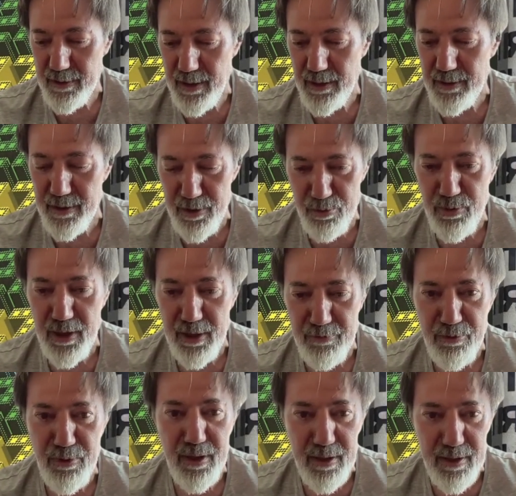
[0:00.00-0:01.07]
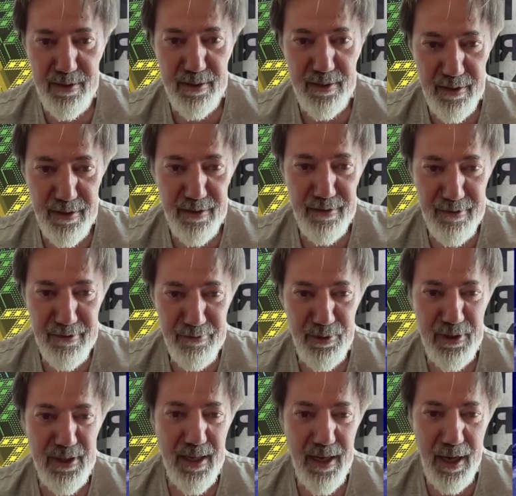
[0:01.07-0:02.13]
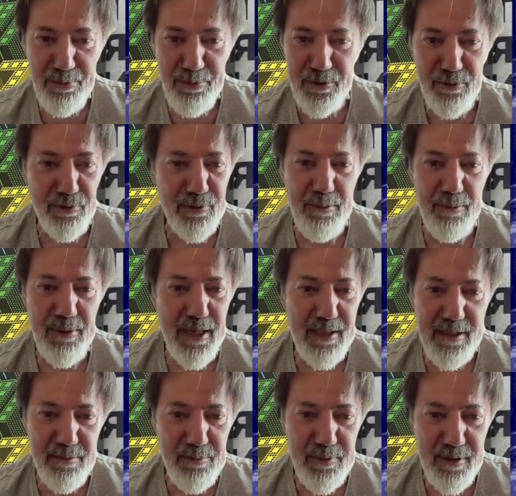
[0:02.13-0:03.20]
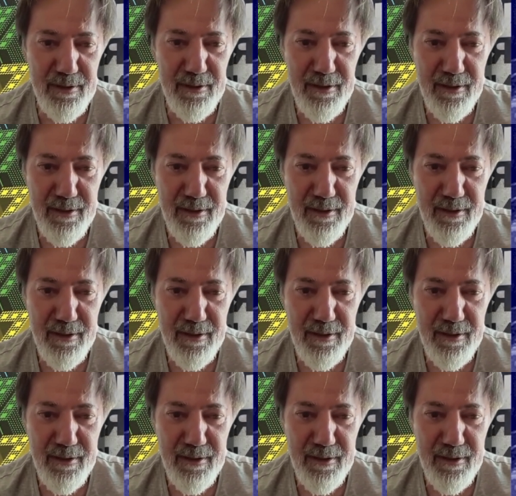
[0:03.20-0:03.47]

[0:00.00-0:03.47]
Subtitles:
and his wife were listening with absolute amazement.